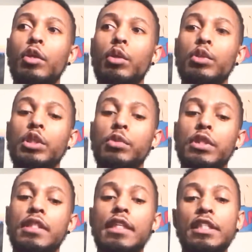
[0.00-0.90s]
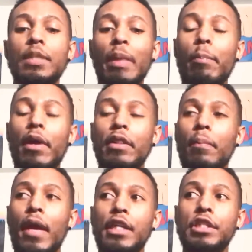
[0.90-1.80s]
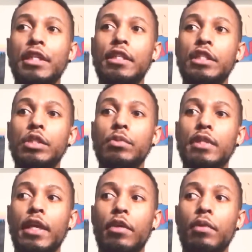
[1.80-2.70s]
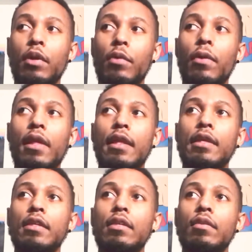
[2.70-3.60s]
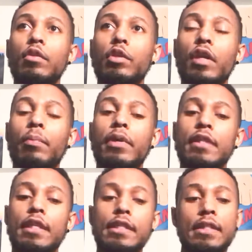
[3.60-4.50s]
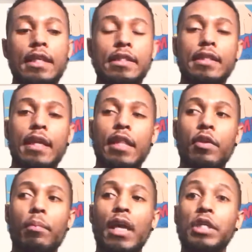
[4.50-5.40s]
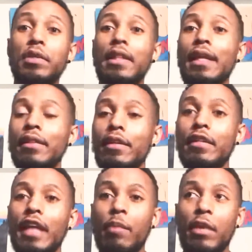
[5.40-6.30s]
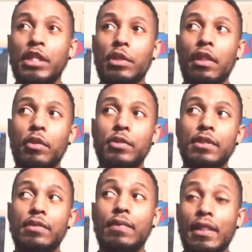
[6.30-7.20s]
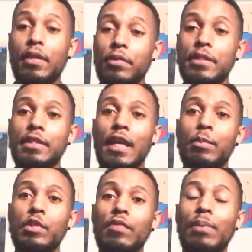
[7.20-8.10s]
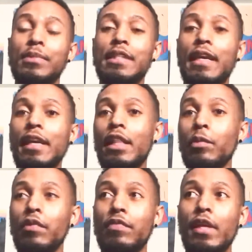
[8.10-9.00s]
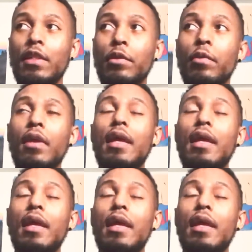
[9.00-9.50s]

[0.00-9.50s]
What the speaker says: she was just teaching me about the matching. And she was like, you're gonna put these things together, make sure that they look alike, make sure that they're the same. So if I'm saying yellow with yellow,